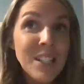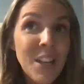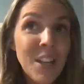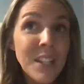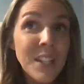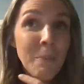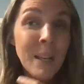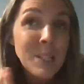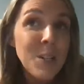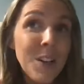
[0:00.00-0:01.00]
I saw this
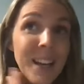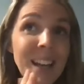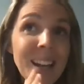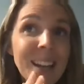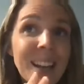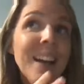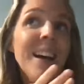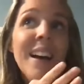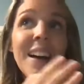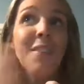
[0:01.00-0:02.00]
picture in
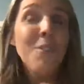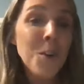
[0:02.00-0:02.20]
a